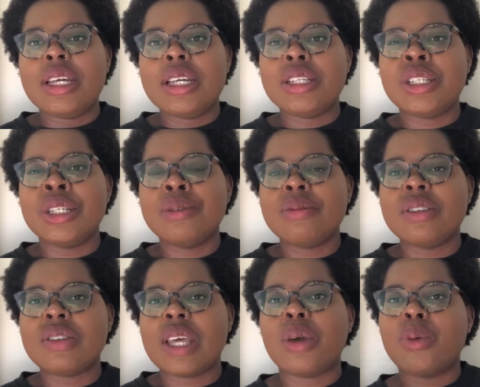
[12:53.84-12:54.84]
in terms
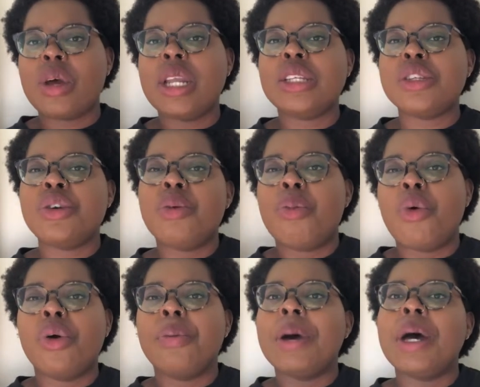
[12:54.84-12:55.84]
of like wanting to know
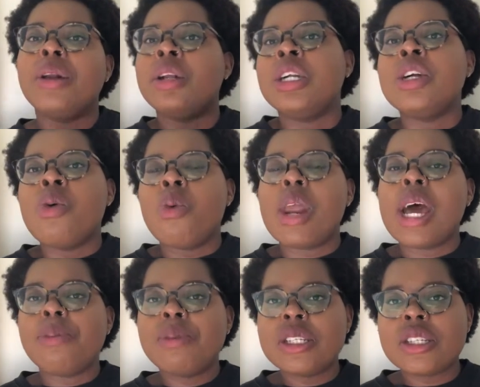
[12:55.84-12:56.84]
more about what
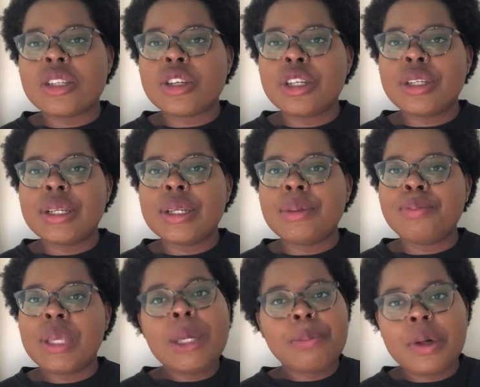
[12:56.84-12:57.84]
happened to certain
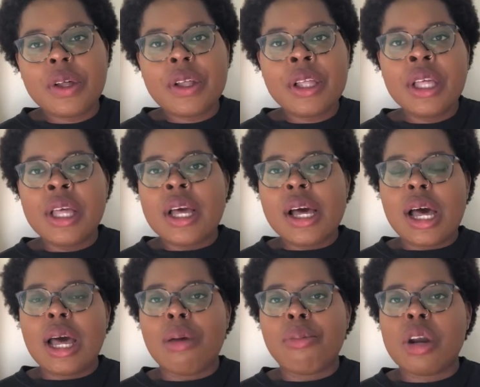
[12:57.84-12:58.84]
people,
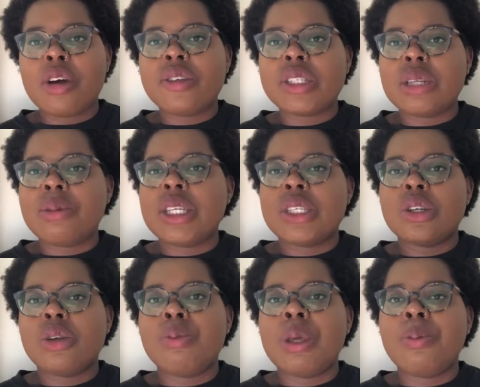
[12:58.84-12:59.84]
but obviously because
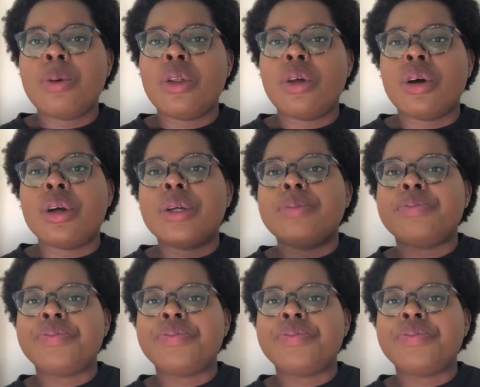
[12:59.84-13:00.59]
certain people are